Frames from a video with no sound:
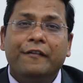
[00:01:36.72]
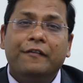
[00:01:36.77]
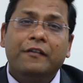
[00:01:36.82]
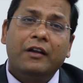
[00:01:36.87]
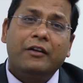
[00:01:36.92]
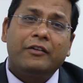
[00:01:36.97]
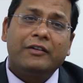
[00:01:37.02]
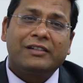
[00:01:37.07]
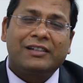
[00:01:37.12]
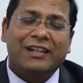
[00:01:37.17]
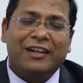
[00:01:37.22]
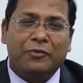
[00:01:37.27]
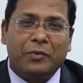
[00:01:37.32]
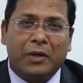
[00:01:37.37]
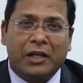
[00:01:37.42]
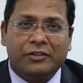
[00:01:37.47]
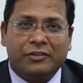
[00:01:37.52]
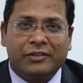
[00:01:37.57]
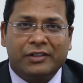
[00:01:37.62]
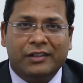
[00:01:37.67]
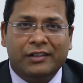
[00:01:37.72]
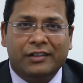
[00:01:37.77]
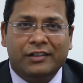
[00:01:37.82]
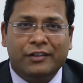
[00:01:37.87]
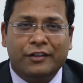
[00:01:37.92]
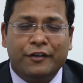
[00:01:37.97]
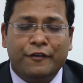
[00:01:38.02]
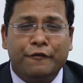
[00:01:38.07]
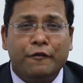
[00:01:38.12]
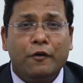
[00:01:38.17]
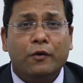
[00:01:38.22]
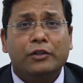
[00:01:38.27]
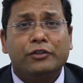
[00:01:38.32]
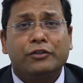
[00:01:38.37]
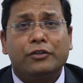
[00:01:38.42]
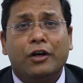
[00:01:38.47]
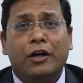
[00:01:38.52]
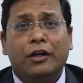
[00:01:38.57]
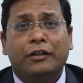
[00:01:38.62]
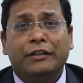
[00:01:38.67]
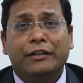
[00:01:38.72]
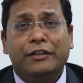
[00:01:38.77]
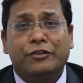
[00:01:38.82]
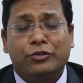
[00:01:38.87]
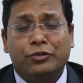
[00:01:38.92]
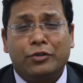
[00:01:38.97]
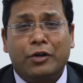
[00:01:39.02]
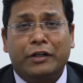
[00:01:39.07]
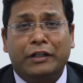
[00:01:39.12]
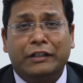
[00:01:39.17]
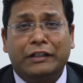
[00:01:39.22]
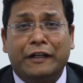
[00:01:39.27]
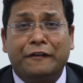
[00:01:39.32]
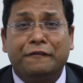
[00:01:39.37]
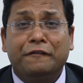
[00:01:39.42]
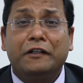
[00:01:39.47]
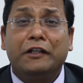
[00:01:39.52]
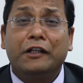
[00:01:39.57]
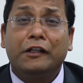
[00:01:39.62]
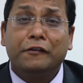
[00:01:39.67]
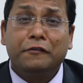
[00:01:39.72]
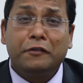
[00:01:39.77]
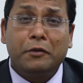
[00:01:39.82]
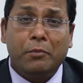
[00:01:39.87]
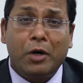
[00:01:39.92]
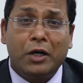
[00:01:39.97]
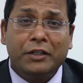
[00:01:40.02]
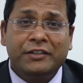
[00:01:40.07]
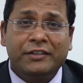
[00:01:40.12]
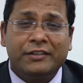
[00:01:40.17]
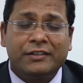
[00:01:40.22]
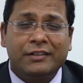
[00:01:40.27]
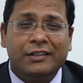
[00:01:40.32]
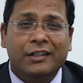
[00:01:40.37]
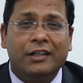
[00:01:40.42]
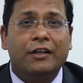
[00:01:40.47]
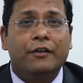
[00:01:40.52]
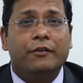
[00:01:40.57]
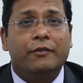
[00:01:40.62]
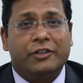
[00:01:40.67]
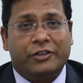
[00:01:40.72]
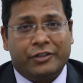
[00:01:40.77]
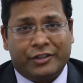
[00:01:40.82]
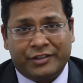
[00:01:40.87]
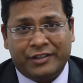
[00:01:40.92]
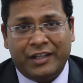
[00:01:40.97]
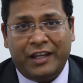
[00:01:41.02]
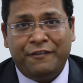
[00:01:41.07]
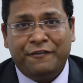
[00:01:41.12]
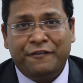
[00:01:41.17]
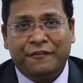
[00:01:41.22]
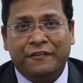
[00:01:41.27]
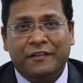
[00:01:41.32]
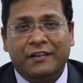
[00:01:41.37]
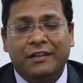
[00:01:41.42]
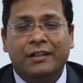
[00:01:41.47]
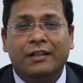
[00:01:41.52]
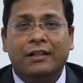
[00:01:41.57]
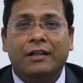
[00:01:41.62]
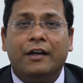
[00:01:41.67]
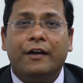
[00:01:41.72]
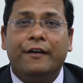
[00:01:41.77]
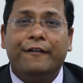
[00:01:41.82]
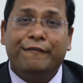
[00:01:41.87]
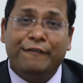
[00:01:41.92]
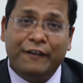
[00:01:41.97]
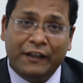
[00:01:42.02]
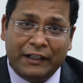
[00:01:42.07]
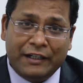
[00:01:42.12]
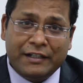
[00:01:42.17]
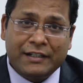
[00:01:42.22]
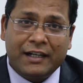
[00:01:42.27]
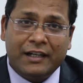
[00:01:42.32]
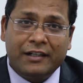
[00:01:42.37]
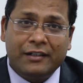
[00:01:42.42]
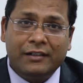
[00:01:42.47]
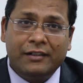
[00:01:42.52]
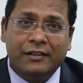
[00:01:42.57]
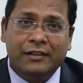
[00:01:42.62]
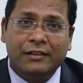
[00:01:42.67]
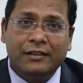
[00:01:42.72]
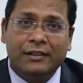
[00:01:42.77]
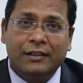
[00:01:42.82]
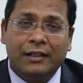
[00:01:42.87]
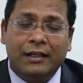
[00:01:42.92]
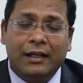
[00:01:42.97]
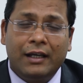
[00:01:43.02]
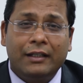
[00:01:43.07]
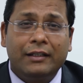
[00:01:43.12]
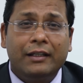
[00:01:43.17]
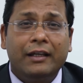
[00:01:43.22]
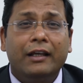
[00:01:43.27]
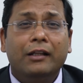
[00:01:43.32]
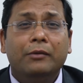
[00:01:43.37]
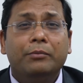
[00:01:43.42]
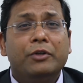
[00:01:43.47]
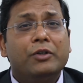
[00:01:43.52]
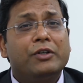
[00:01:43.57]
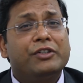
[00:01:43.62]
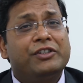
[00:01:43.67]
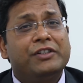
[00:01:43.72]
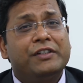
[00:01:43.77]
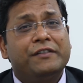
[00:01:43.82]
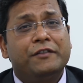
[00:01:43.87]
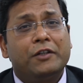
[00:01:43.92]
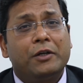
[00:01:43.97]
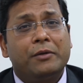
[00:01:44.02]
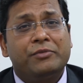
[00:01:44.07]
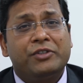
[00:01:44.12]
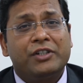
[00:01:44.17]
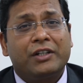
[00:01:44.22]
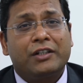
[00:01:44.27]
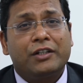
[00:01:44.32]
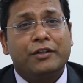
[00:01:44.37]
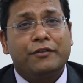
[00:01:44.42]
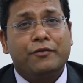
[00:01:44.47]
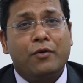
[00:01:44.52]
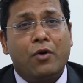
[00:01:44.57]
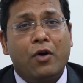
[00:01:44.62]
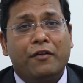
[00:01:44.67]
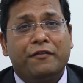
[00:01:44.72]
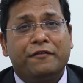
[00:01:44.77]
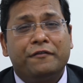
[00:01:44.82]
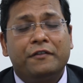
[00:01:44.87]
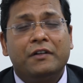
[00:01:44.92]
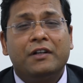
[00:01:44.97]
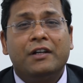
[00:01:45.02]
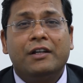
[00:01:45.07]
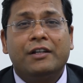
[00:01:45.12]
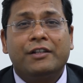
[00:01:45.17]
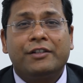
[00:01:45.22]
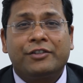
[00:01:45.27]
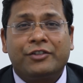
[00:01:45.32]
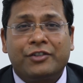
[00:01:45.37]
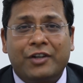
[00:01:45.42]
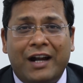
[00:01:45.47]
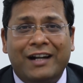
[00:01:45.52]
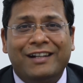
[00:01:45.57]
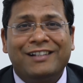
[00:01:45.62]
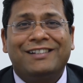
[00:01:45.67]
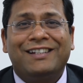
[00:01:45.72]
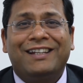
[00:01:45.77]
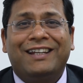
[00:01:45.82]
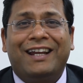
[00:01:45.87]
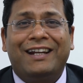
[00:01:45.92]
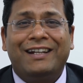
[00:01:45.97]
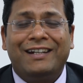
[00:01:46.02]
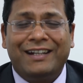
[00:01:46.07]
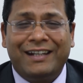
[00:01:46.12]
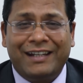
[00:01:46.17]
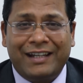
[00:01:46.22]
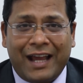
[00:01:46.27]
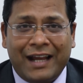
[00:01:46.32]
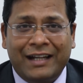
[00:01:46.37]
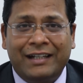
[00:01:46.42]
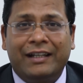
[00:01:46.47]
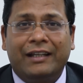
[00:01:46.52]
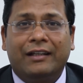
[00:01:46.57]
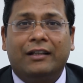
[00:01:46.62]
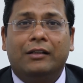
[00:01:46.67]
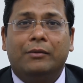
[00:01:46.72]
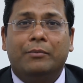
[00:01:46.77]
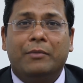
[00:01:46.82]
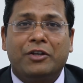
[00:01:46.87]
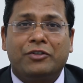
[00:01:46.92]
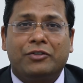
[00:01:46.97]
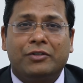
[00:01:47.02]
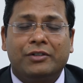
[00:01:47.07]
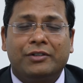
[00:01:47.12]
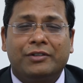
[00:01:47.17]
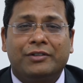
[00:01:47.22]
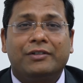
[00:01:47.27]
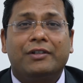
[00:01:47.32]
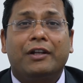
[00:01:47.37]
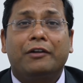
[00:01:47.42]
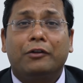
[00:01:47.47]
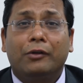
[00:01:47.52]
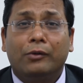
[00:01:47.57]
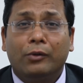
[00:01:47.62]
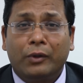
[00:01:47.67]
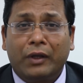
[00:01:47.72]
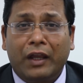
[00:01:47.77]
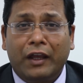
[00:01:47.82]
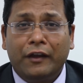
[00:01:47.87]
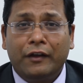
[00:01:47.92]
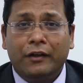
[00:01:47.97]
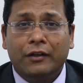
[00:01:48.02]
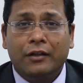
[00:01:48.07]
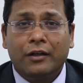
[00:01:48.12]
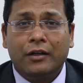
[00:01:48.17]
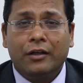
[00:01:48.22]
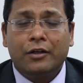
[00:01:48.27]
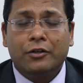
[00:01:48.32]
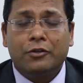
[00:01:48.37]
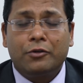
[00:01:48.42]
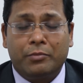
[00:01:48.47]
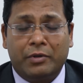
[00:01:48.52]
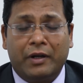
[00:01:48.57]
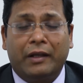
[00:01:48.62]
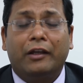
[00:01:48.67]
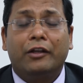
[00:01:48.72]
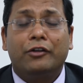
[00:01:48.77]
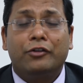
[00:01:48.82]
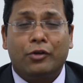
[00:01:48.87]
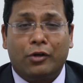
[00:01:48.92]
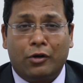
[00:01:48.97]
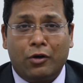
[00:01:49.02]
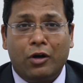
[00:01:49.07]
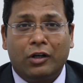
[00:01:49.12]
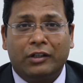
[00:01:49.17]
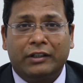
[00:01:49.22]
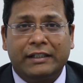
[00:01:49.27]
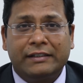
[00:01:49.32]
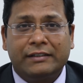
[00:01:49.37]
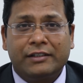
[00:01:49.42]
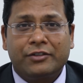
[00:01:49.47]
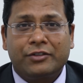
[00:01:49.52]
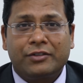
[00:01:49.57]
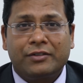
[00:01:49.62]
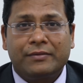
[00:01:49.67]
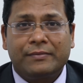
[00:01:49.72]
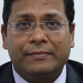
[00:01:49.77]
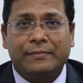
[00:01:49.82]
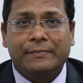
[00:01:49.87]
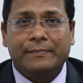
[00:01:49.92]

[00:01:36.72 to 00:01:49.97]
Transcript: We at Risk Advisory focus on ensuring that we deliver bots which are safe, well-intended, and they help you achieve the objective of strategic and tactical measures that you're looking to bring in your organization.